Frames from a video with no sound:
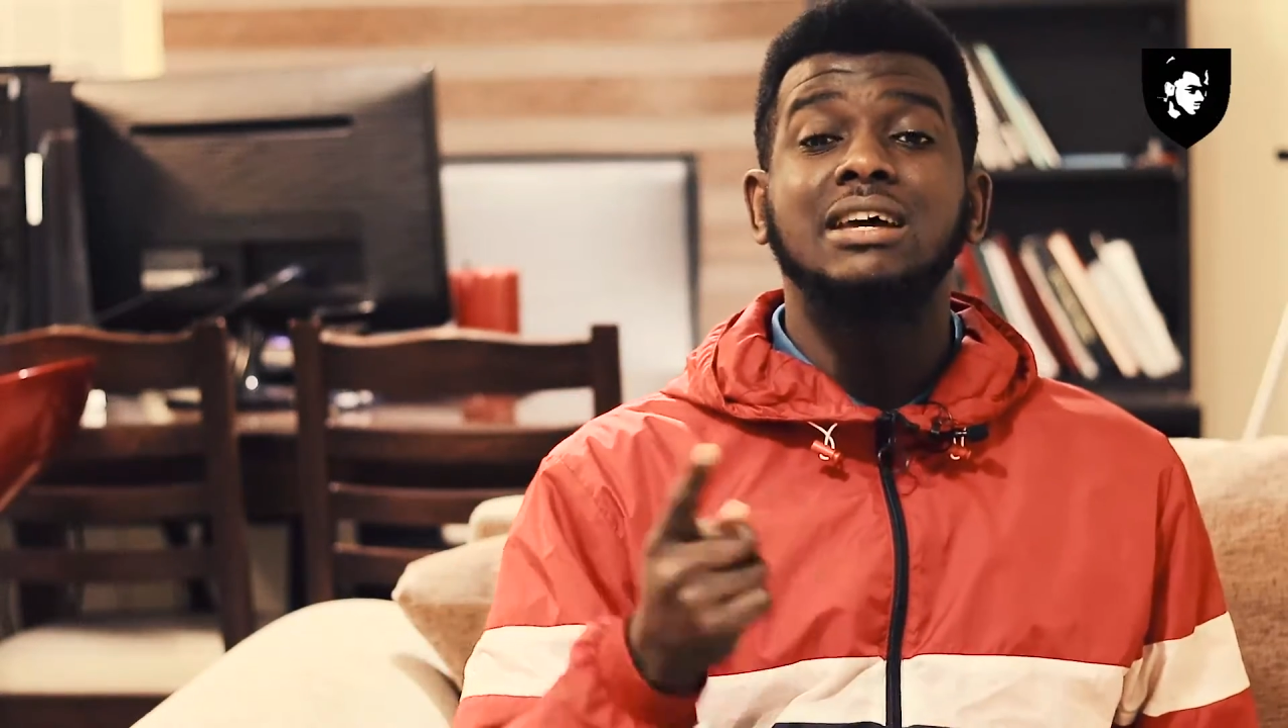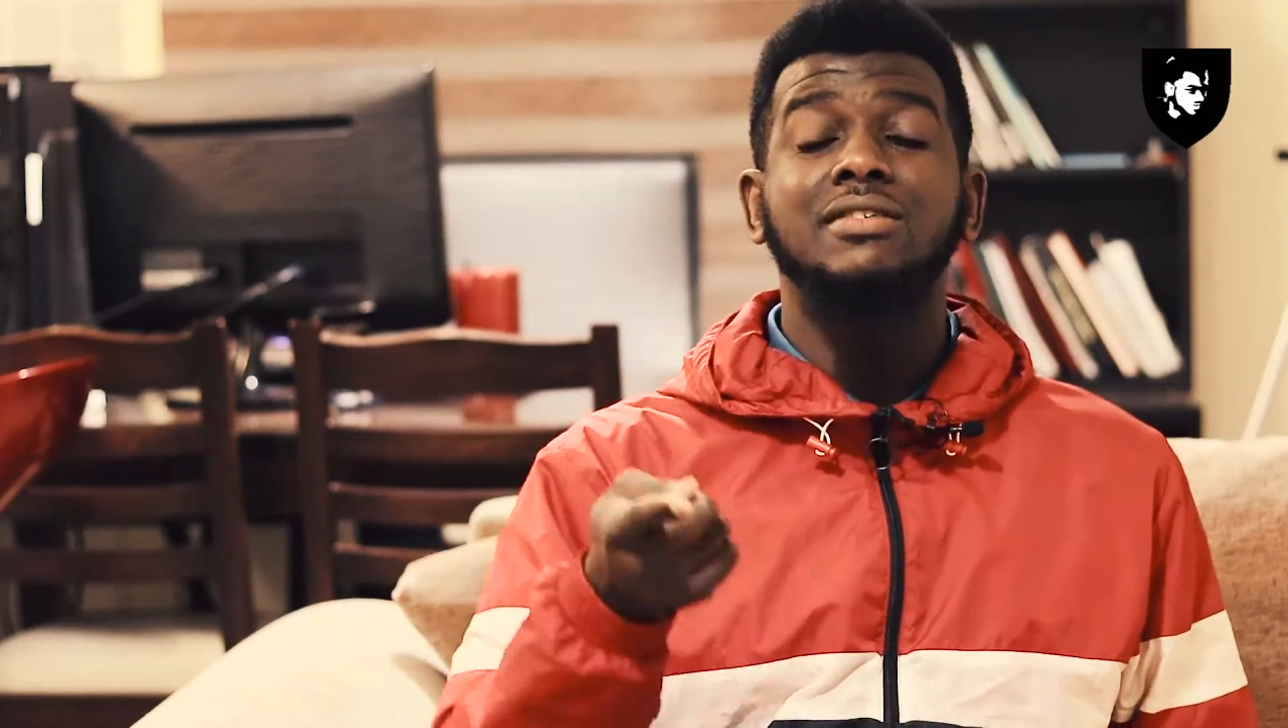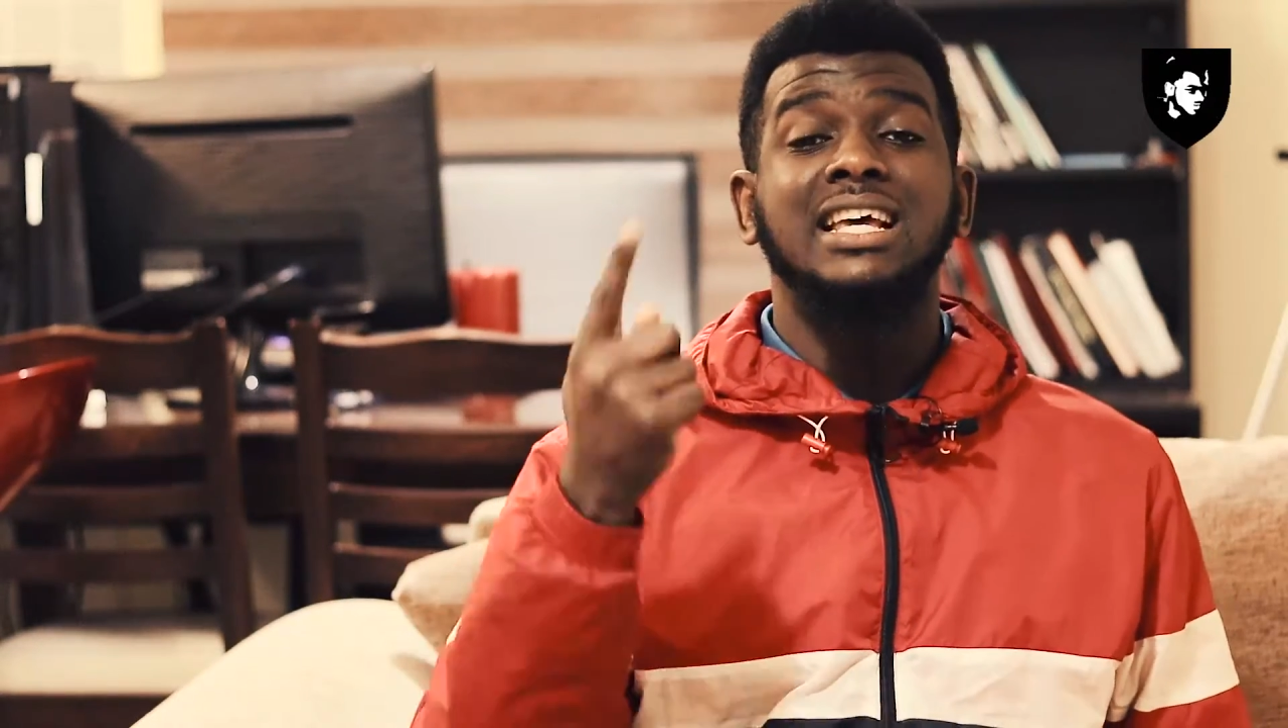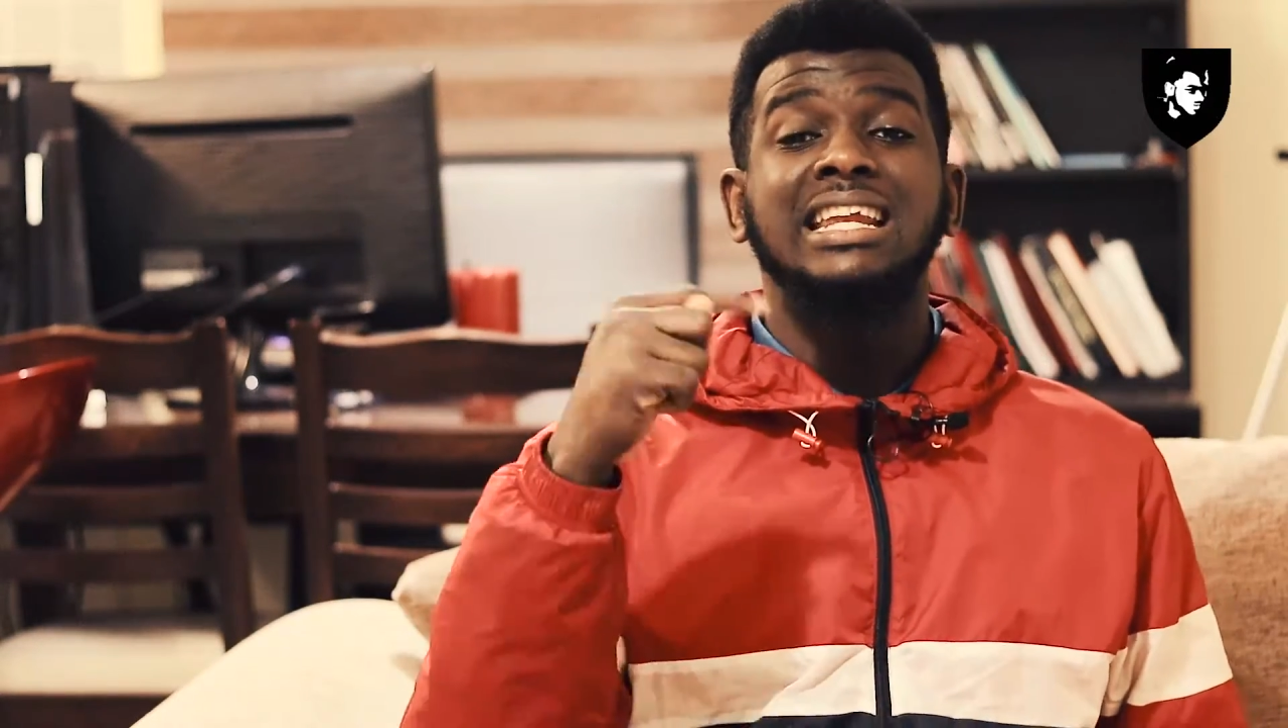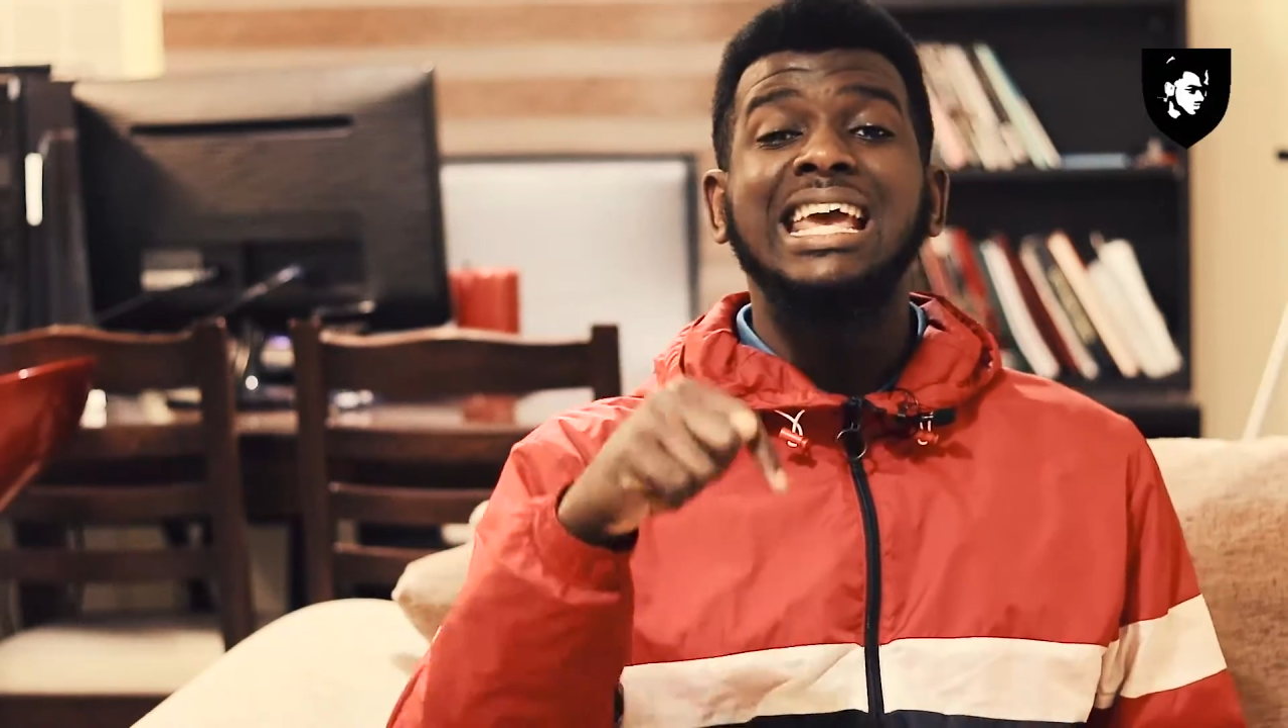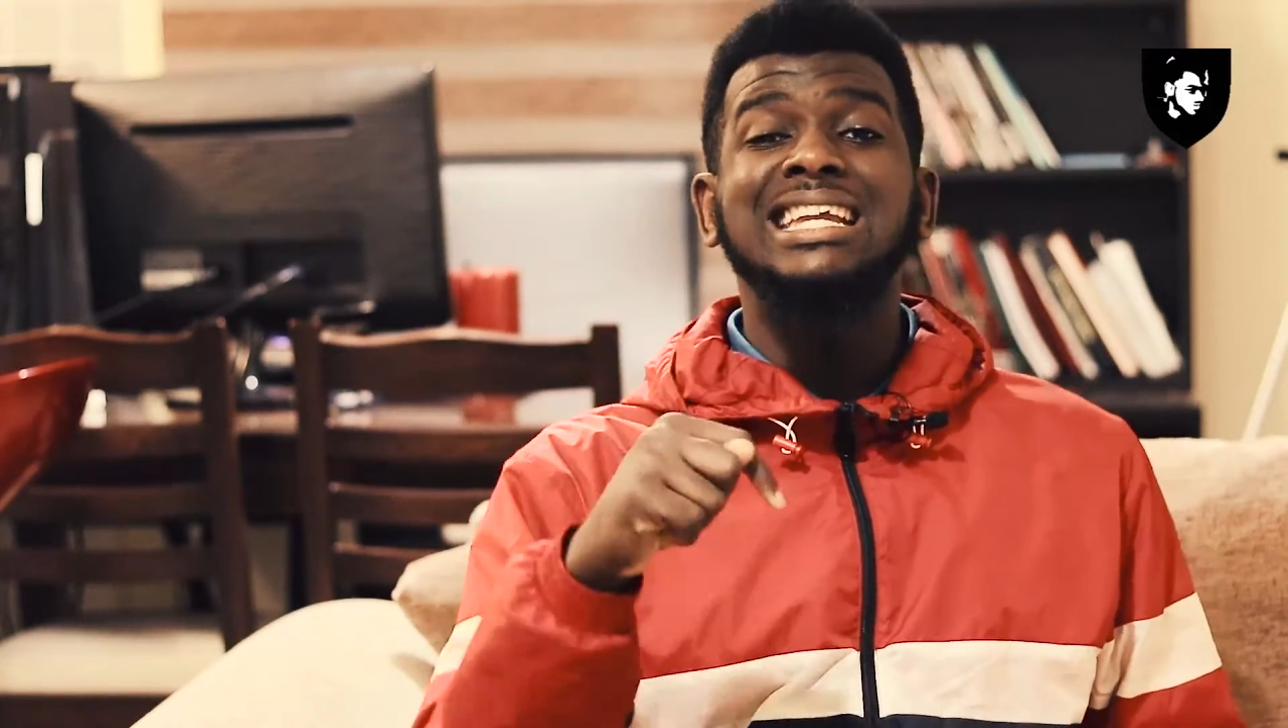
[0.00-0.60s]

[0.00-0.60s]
there is an